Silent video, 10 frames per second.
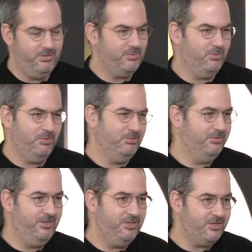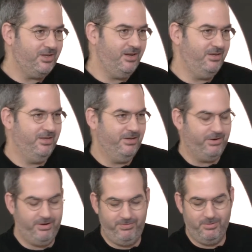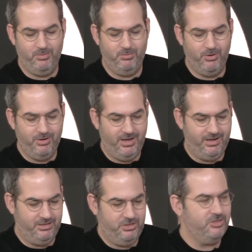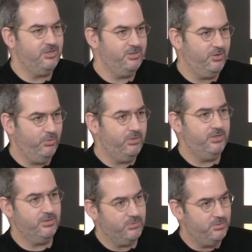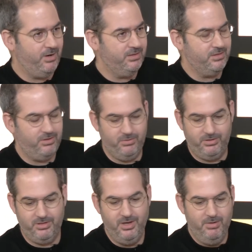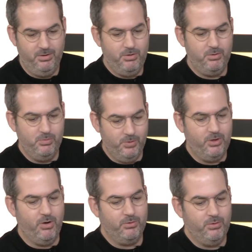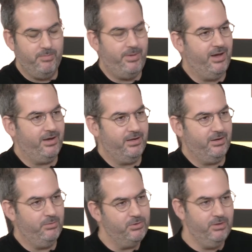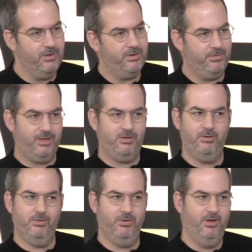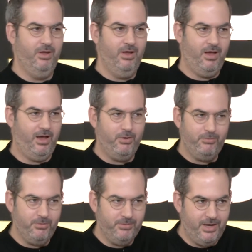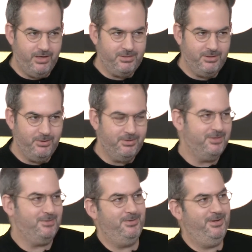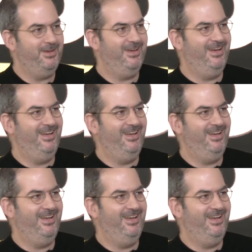it's more digital, they refer more like a digital securities or smart securities. You would go to a bank and they would look at you, are you from the ICO industry?